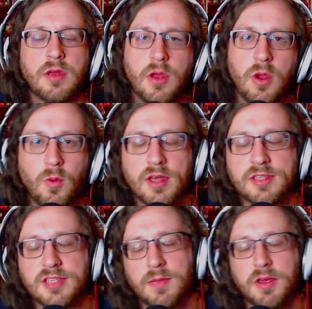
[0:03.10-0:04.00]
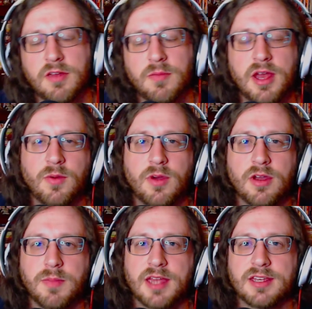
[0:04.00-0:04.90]
What's up, everybody?
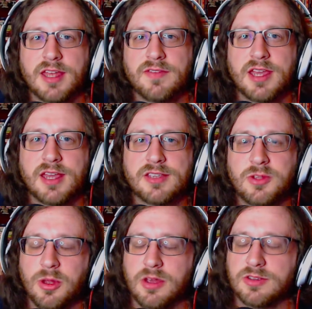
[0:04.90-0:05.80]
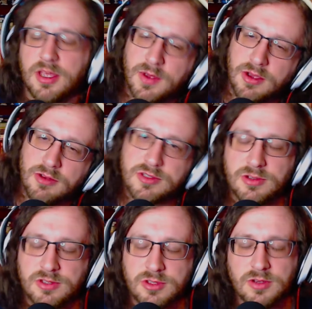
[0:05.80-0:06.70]
Welcome back to Avocast Studios. I'm your host, Sir
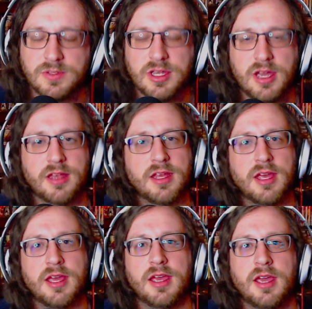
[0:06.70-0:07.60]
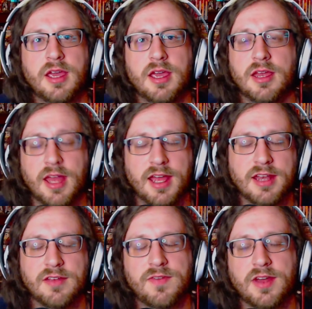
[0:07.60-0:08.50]
Stormchild, a knight
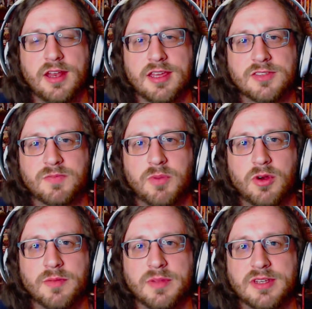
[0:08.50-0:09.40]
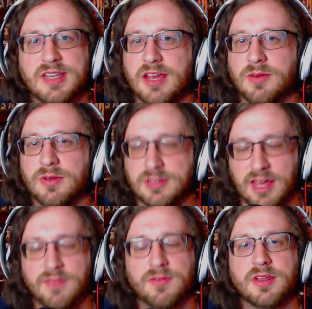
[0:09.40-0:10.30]
in the fight against boredom, and today we're
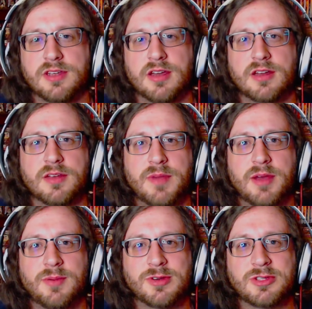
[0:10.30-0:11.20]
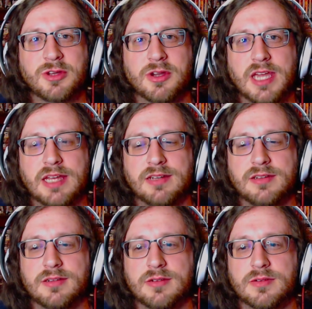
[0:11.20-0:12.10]
definitely talking about more Stargate,
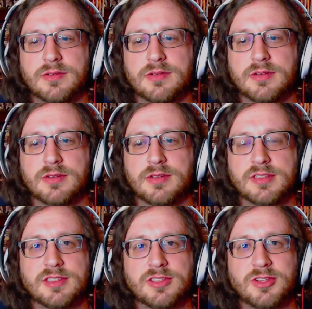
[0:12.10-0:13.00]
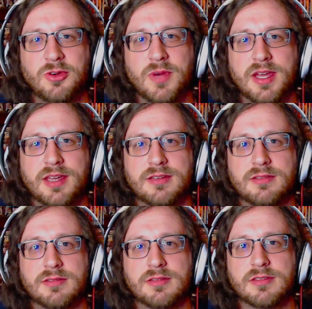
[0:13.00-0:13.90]
because it's a new week,
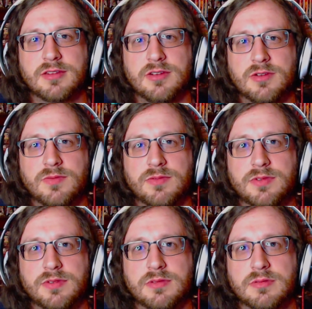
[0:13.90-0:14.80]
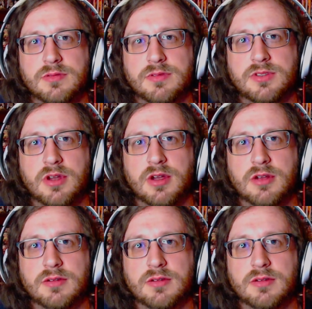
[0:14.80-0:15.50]
it's a new Stargate.